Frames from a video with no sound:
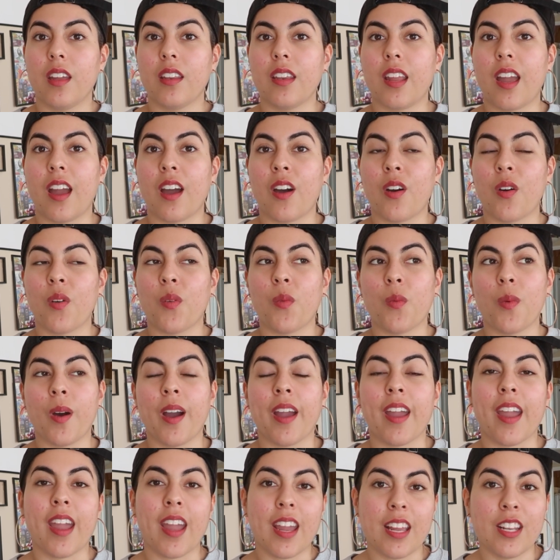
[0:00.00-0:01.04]
Now,
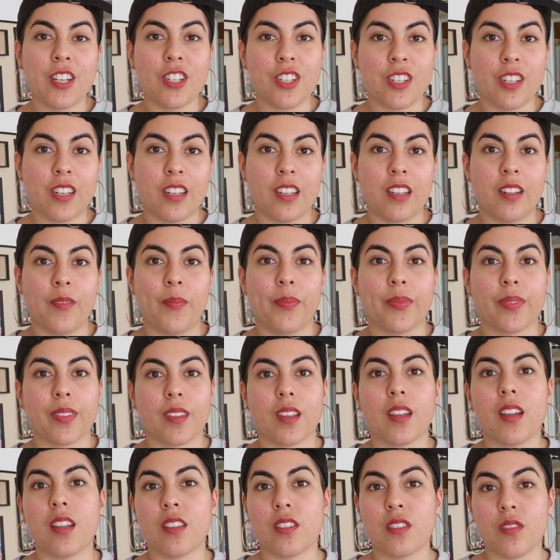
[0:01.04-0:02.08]
why Angie?
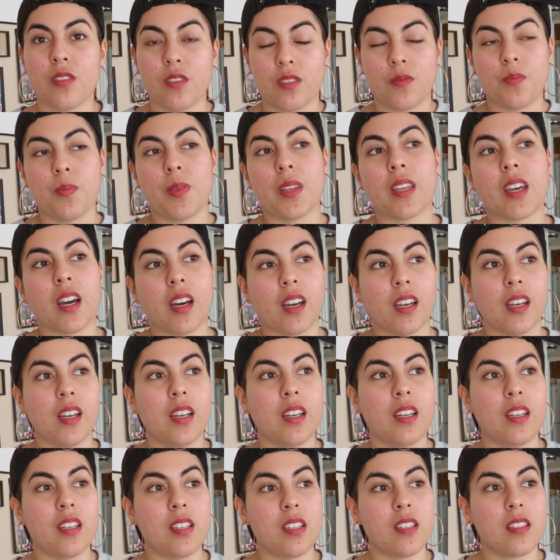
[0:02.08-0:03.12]
It's
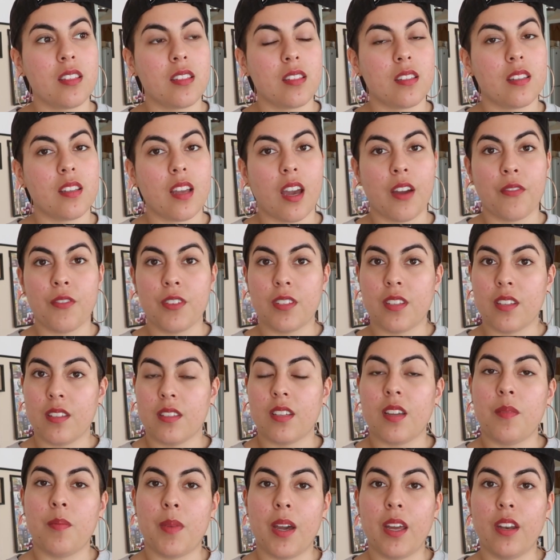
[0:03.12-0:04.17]
because ever since
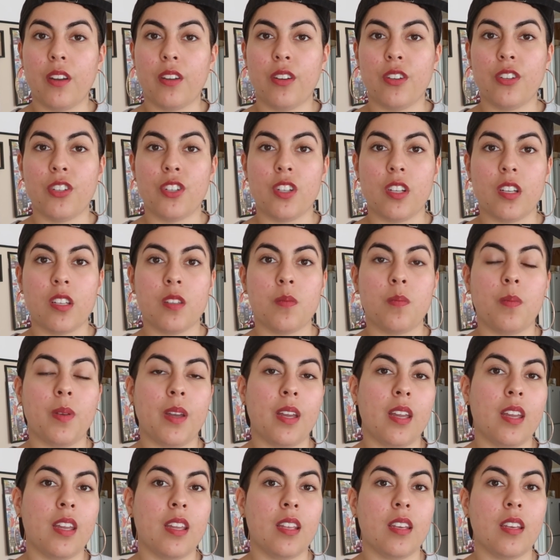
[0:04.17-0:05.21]
I met her, she has
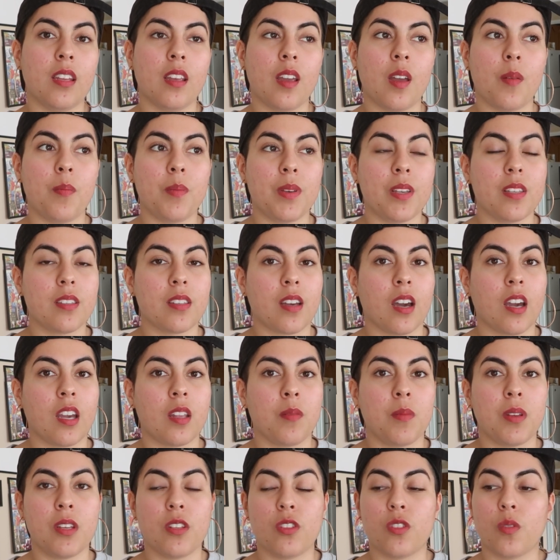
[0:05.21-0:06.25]
been
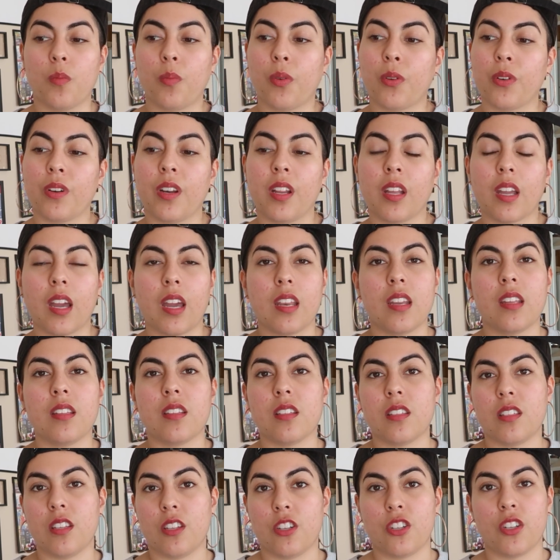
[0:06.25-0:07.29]
beside me, supporting any
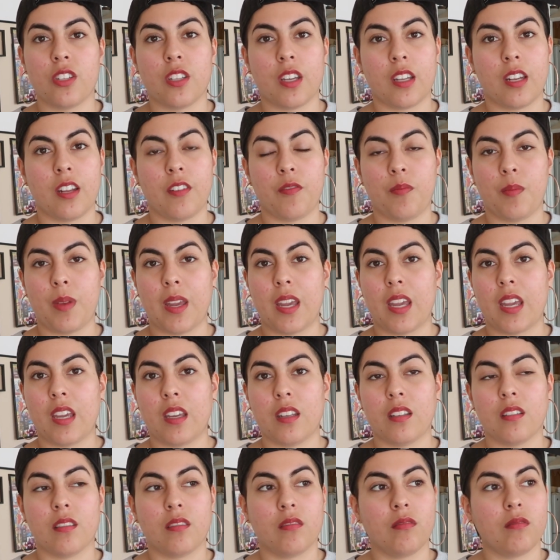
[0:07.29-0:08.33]
decision that I've
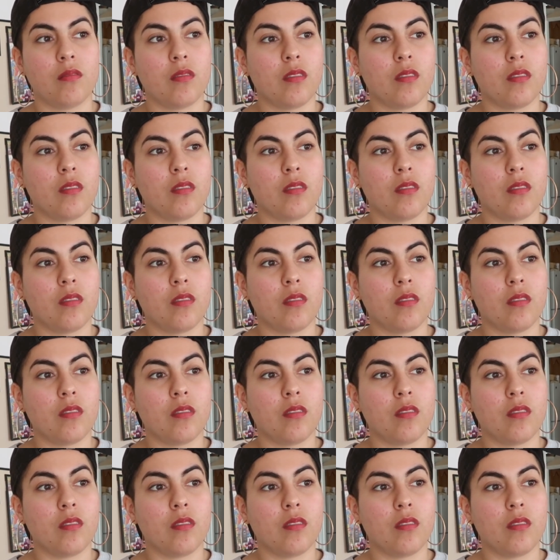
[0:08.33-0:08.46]
made